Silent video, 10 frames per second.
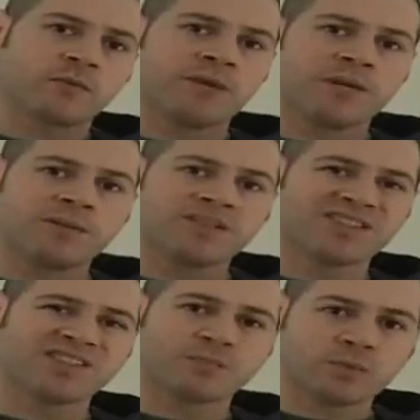your baby
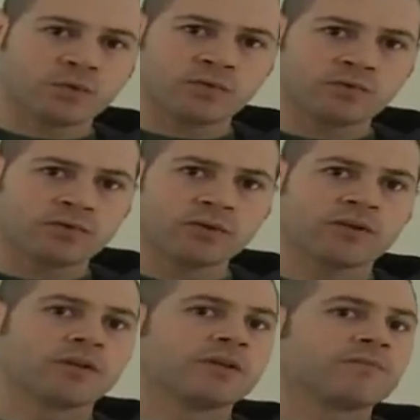doesn't move,
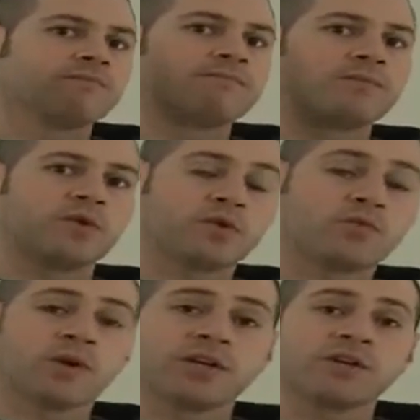you can
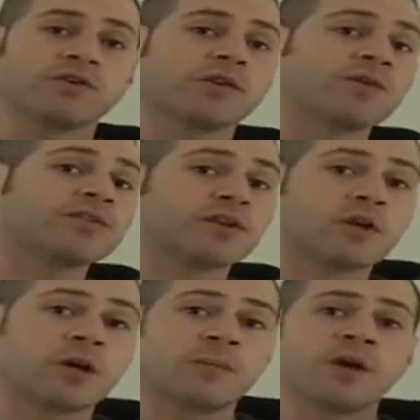run in here and there is an
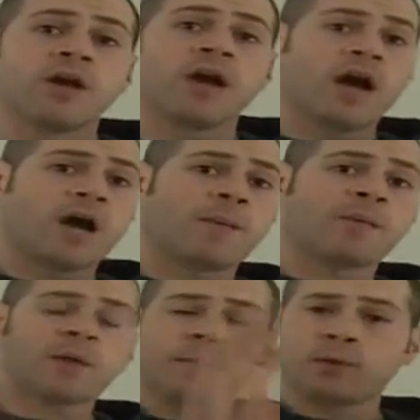alarm. I'm
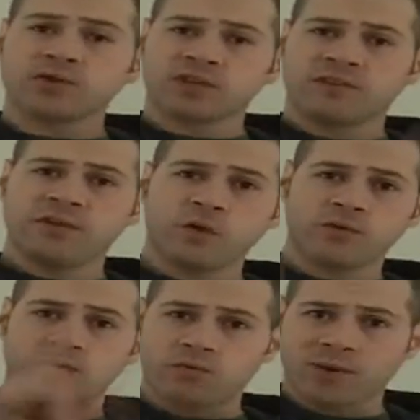going to be posting a video
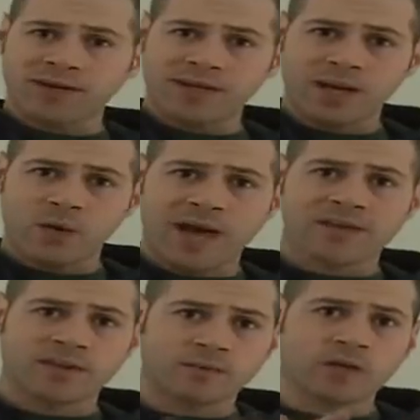on this right now
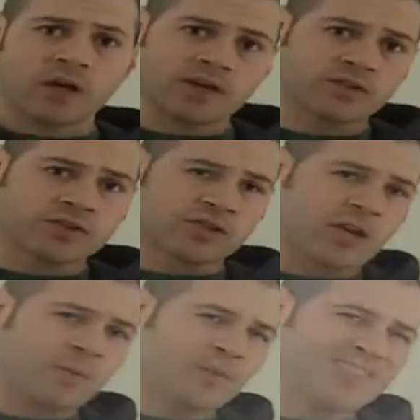as I'm talking. Just a
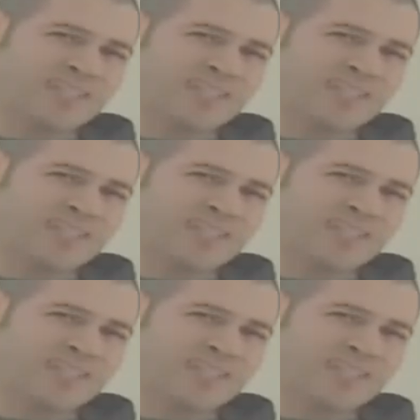couple of